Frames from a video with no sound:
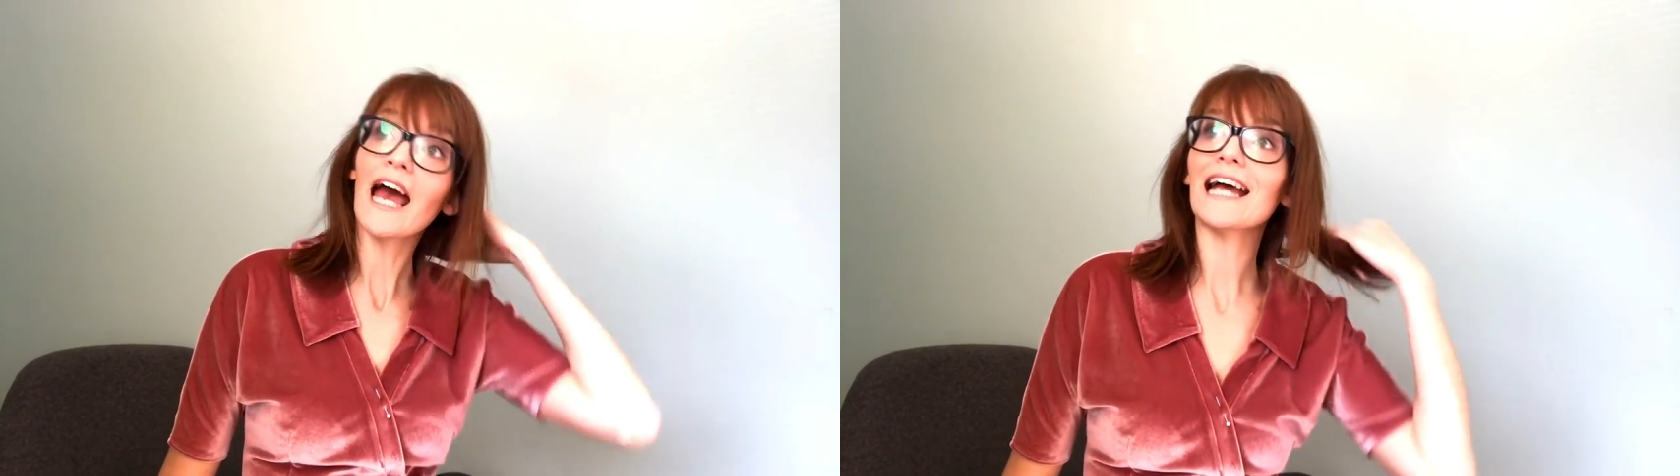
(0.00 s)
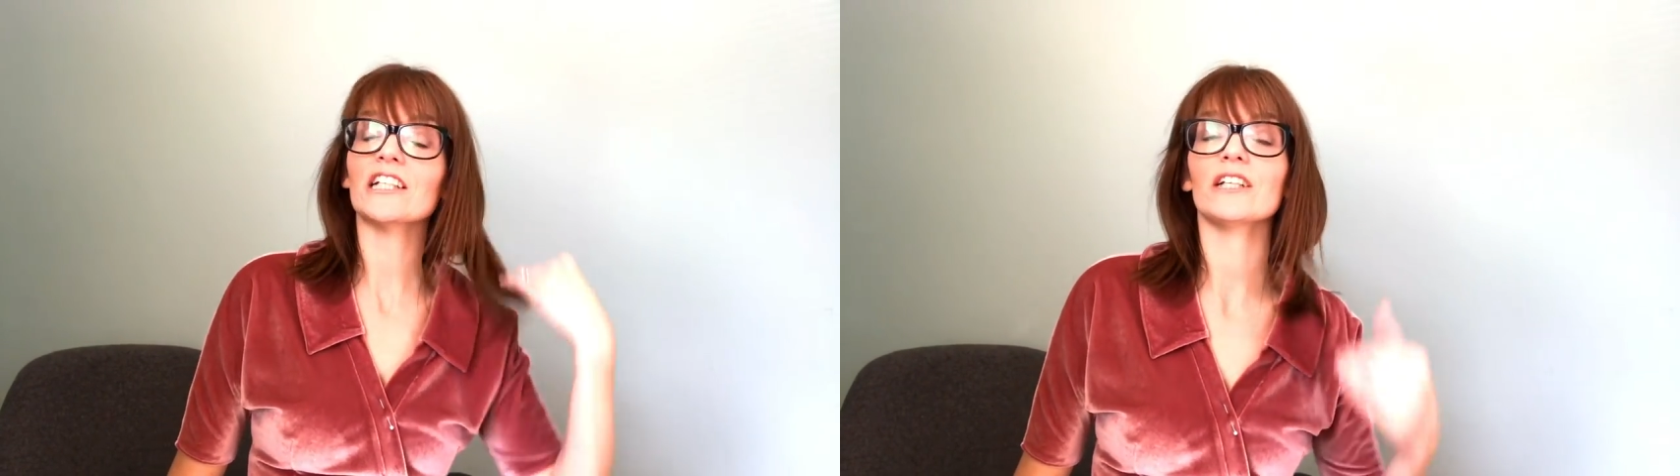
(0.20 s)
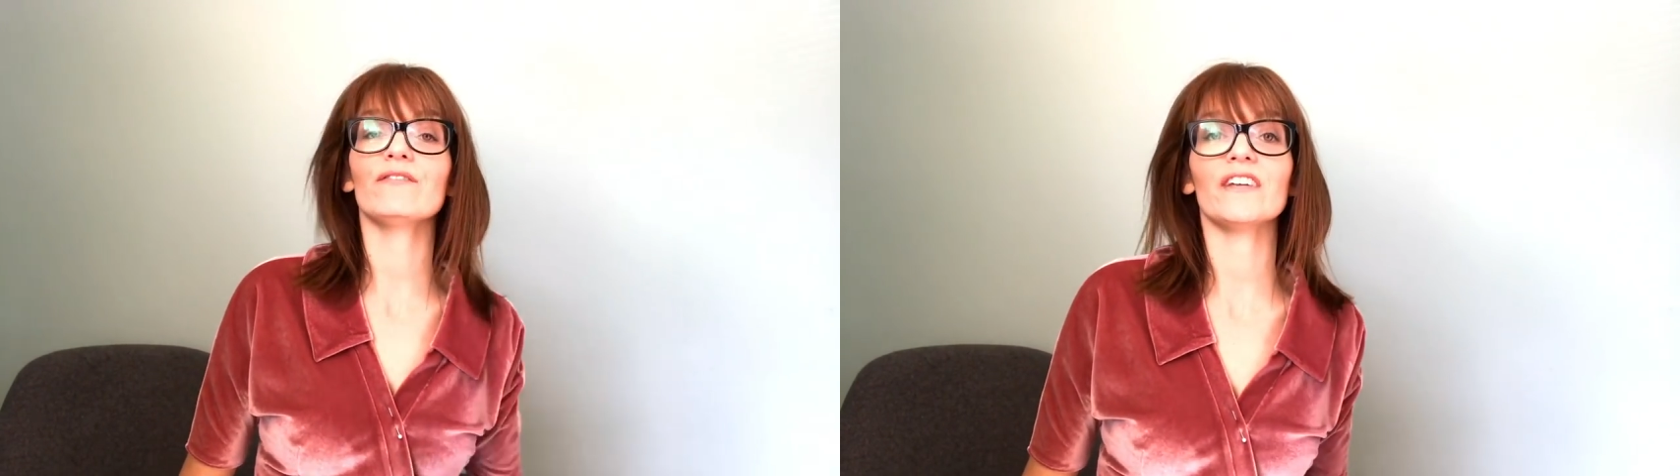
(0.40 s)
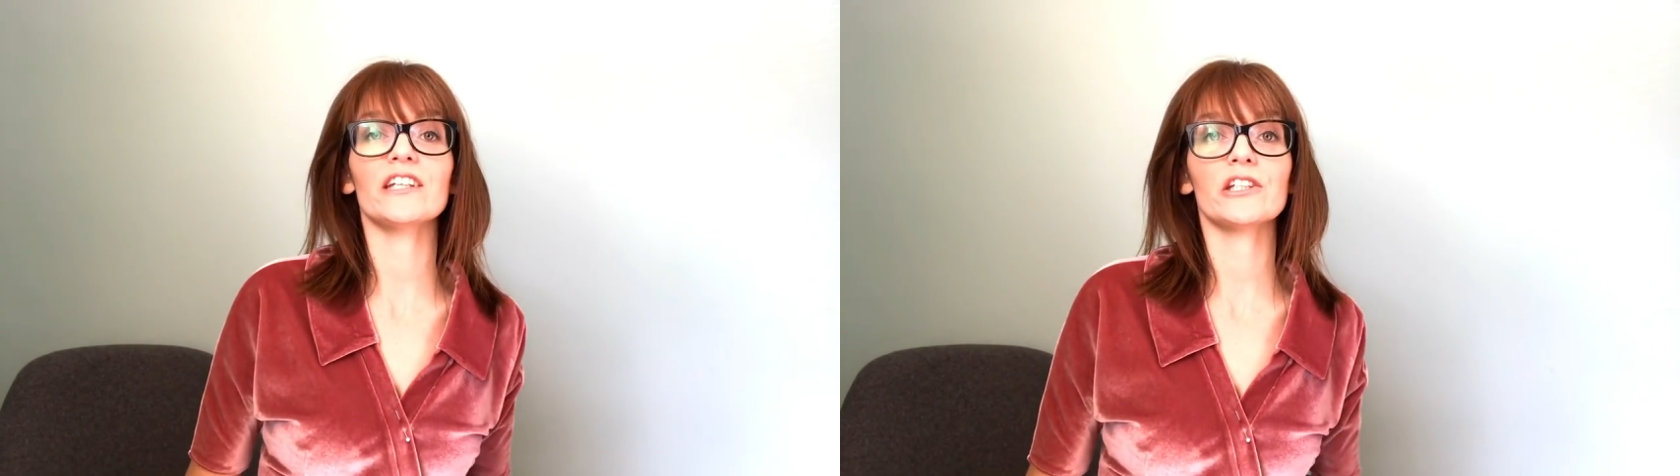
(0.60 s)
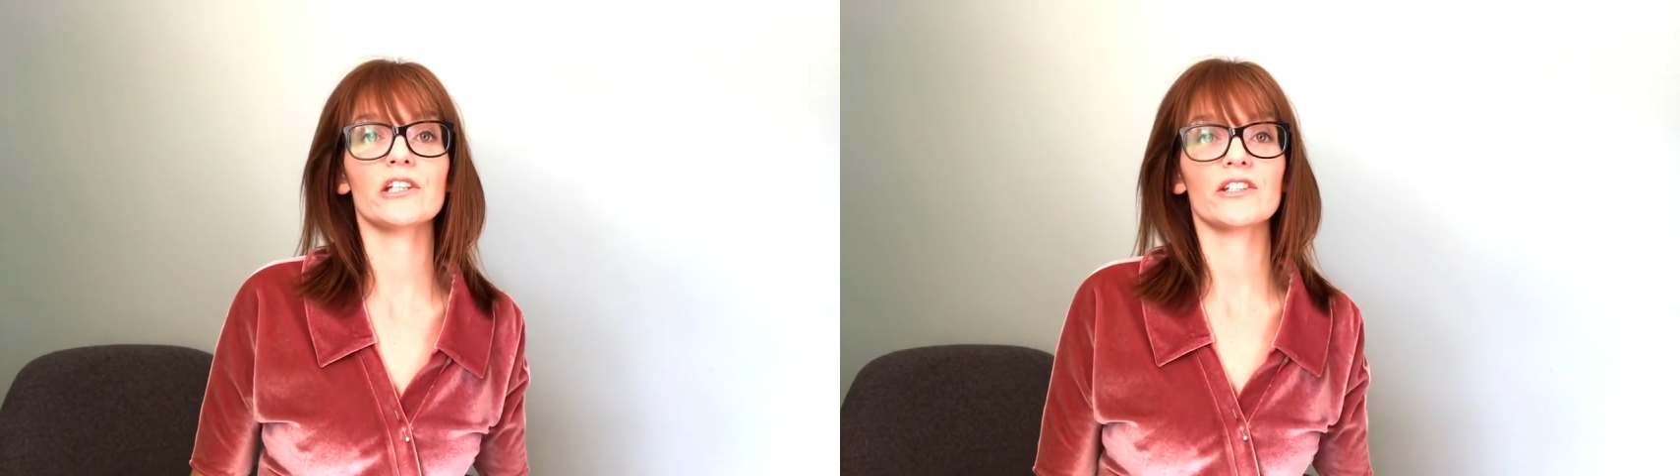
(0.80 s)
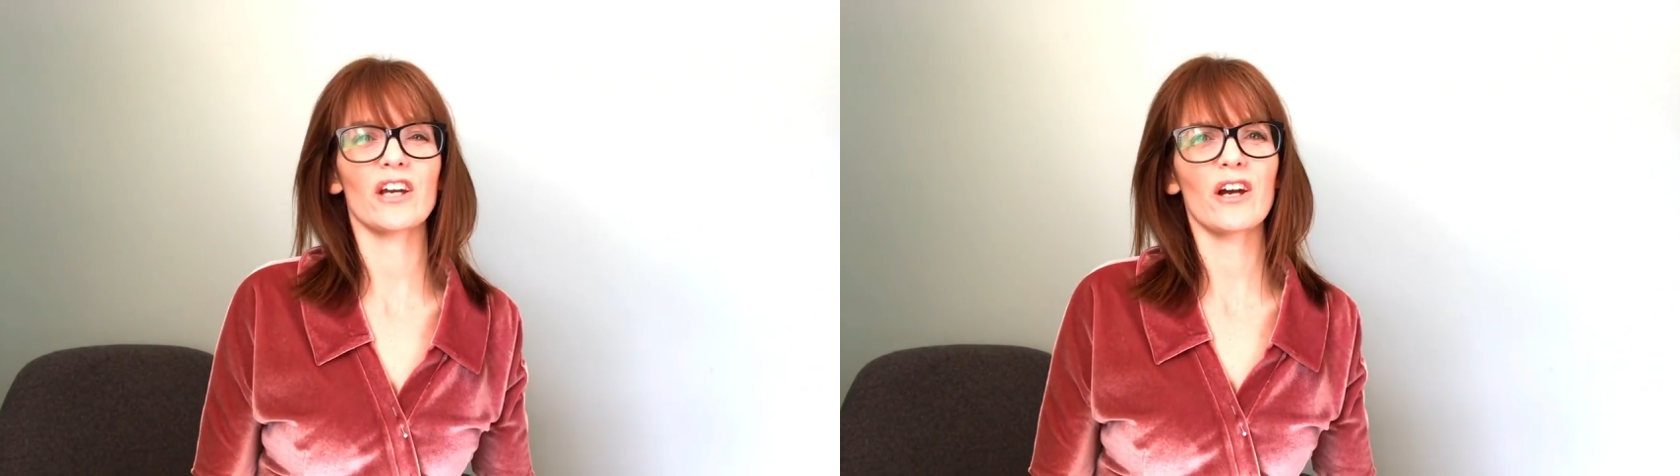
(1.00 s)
actually features